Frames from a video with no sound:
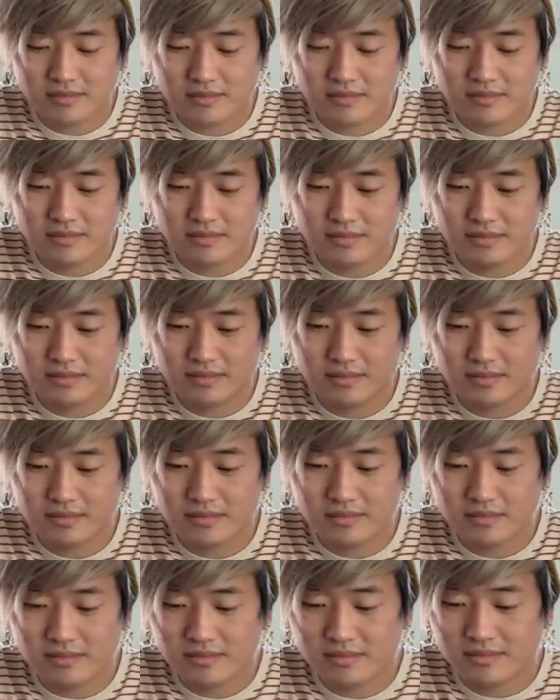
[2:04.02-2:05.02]

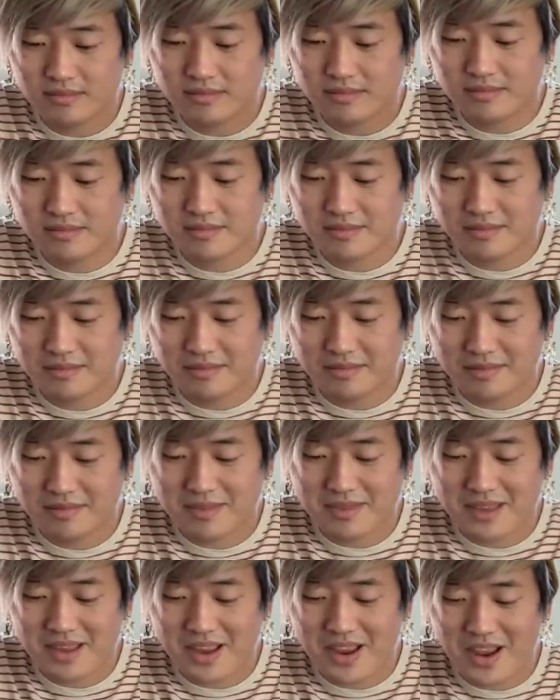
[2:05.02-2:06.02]

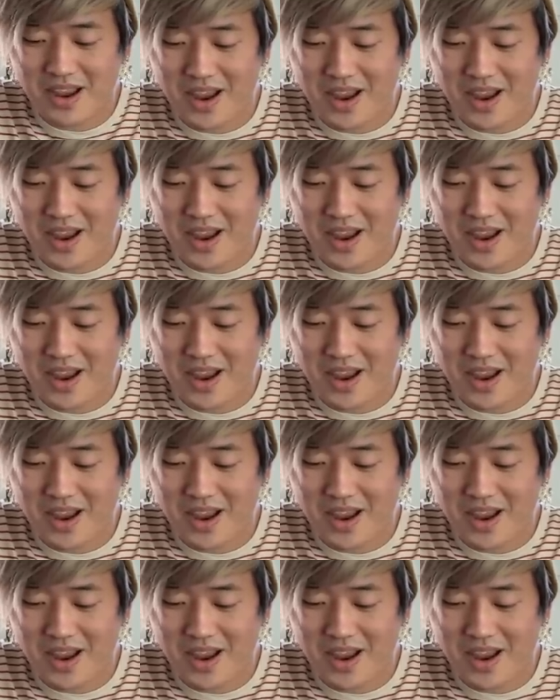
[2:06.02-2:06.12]
[no speech]